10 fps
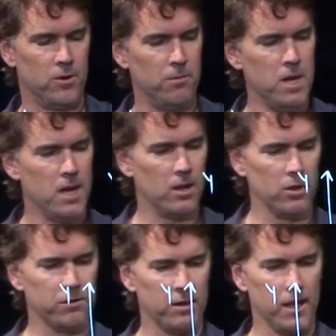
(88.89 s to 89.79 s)
To me, it
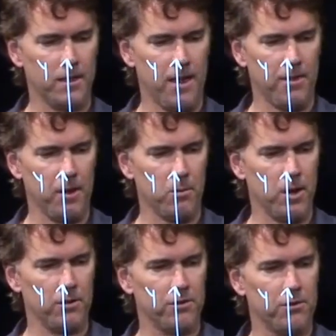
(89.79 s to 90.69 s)
looks like that thing
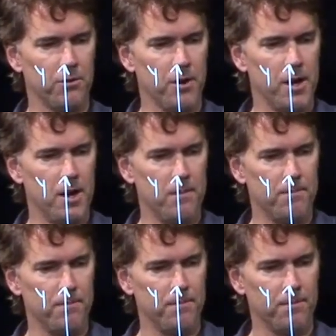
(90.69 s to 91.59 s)
went straight
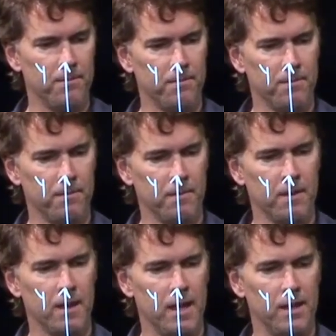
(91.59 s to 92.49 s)
up
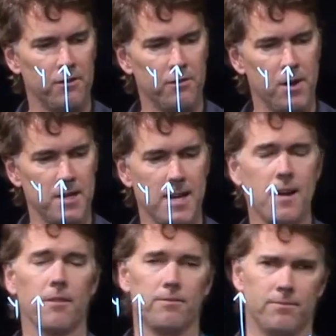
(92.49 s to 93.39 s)
and straight
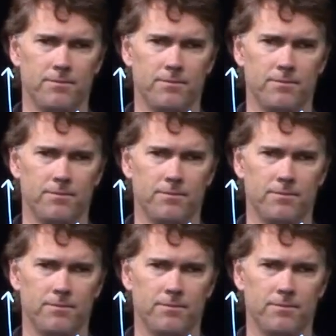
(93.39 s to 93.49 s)
down.